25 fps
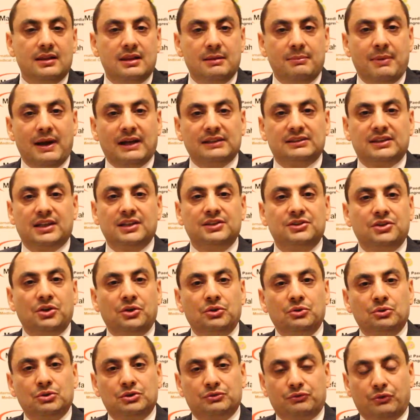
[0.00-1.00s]
the batteries you
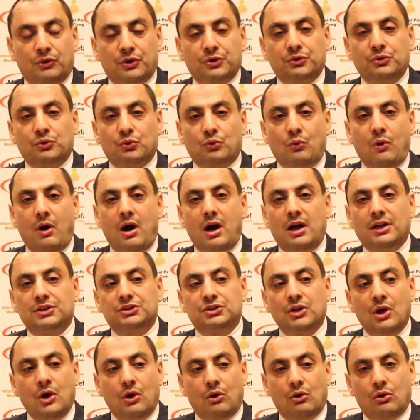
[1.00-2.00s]
use for your
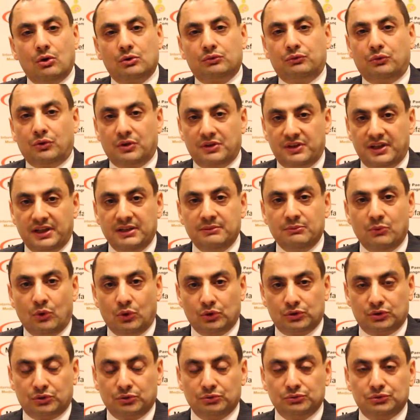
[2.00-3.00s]
watch or for the
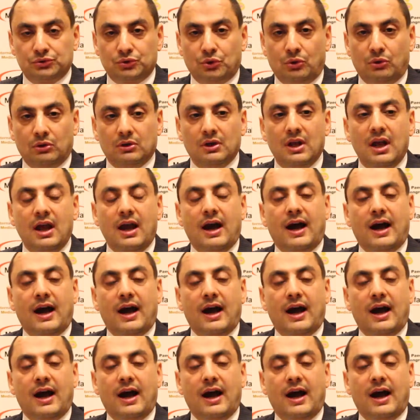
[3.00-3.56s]
remote control.